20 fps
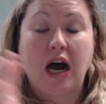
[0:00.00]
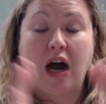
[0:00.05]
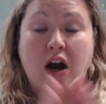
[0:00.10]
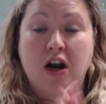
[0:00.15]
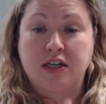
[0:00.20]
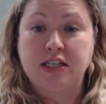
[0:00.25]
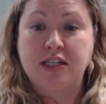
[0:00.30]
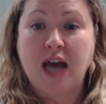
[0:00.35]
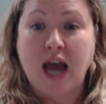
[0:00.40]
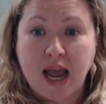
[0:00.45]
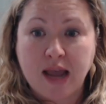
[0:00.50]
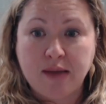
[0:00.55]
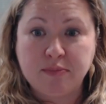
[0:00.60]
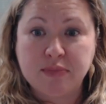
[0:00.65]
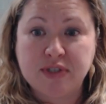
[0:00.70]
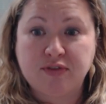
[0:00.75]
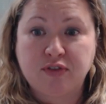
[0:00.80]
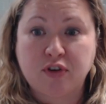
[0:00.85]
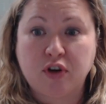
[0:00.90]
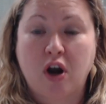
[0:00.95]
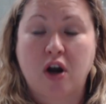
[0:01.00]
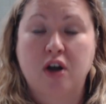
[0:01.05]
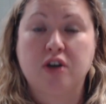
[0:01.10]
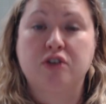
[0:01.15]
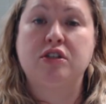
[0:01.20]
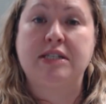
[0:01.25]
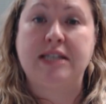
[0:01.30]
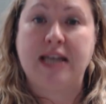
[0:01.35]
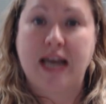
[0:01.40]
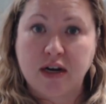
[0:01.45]
Our times for our
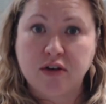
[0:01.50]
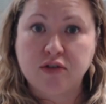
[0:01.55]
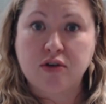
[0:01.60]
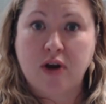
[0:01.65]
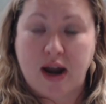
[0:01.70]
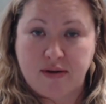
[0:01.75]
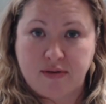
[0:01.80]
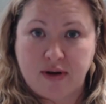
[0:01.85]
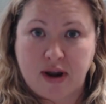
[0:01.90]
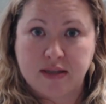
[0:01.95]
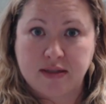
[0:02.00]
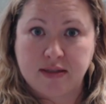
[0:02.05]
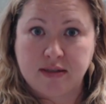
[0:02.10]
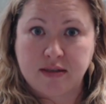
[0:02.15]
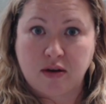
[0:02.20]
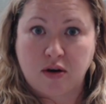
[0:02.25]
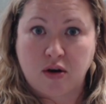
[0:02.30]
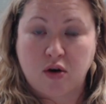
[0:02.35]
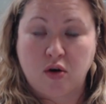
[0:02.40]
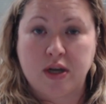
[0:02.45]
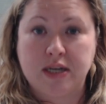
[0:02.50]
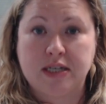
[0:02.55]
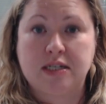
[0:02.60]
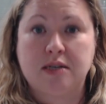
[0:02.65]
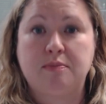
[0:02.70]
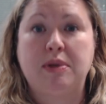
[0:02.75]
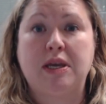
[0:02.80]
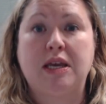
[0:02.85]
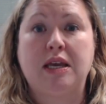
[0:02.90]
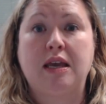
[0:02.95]
tech dry runs are going
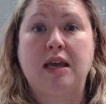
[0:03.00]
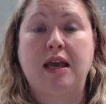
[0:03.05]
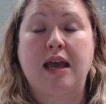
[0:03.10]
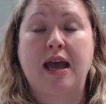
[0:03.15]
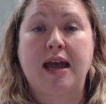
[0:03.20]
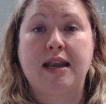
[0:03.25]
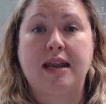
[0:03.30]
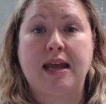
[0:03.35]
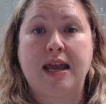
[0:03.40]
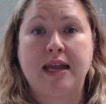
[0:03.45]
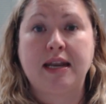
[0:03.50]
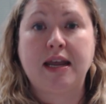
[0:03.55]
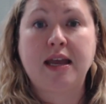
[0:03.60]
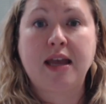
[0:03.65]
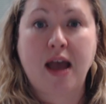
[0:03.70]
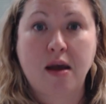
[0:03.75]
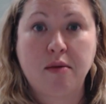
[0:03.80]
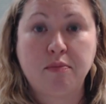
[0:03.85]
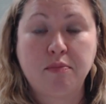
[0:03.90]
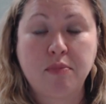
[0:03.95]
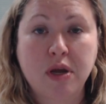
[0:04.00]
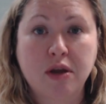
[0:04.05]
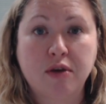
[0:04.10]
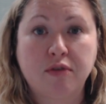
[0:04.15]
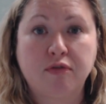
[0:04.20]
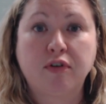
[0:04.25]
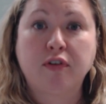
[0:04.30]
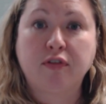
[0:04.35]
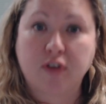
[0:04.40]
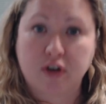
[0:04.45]
to be at 8 a.m
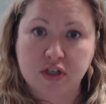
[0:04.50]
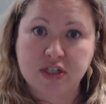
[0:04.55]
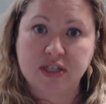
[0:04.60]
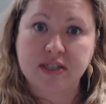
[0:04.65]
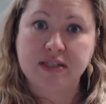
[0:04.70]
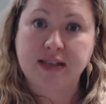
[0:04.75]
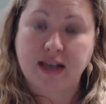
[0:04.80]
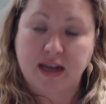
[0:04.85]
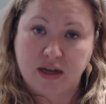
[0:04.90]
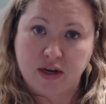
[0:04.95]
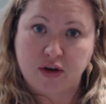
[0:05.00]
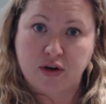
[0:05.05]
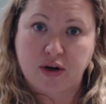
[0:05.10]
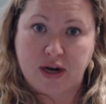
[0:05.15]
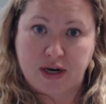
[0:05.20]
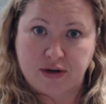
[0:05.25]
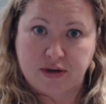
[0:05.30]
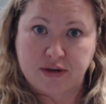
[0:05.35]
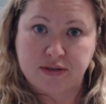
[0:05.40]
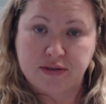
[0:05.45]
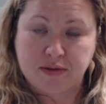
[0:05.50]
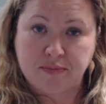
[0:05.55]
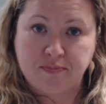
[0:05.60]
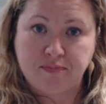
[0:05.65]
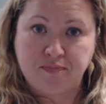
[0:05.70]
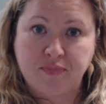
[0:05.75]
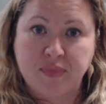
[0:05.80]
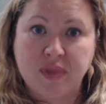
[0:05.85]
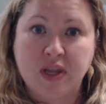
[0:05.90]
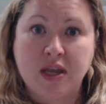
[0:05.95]
for first and second graders,
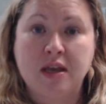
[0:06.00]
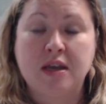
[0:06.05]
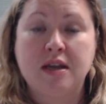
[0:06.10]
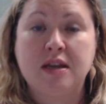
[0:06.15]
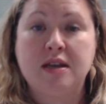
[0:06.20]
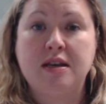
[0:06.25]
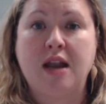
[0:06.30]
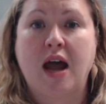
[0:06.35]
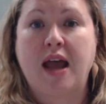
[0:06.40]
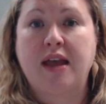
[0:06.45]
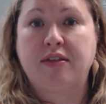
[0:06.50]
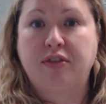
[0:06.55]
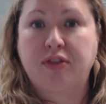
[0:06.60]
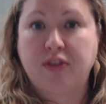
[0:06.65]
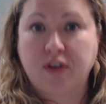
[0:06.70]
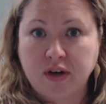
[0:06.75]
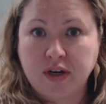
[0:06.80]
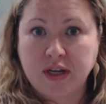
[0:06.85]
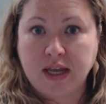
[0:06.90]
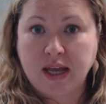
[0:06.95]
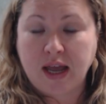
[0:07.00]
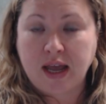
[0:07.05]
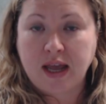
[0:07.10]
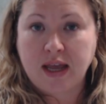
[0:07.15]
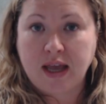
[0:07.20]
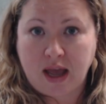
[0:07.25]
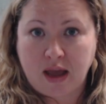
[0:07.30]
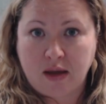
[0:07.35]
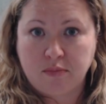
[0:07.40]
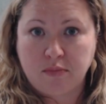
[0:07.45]
9.30
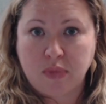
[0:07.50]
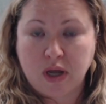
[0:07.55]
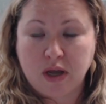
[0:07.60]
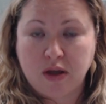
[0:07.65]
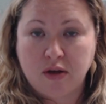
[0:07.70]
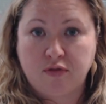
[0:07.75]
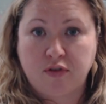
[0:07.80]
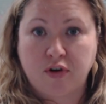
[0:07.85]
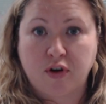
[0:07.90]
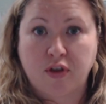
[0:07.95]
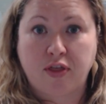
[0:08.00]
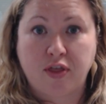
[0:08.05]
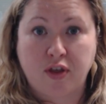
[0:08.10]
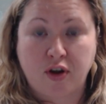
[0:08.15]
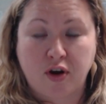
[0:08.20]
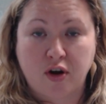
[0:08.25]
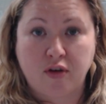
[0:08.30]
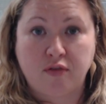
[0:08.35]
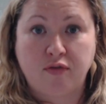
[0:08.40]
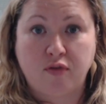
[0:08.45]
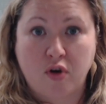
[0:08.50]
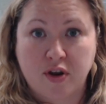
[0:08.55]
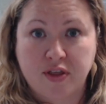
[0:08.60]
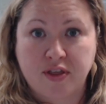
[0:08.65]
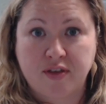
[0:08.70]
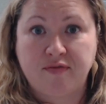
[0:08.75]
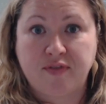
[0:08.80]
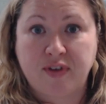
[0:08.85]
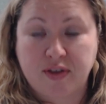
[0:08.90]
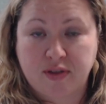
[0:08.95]
a.m. for third,
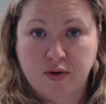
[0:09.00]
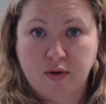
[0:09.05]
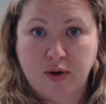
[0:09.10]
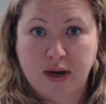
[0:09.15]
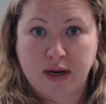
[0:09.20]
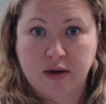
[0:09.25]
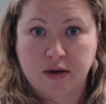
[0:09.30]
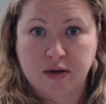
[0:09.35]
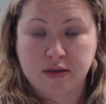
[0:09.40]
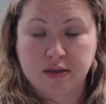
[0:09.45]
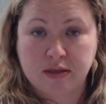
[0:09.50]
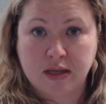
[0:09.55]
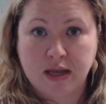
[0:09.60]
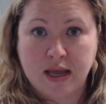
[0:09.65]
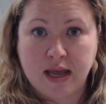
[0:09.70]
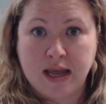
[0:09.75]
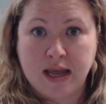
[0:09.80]
fourth, and fifth graders,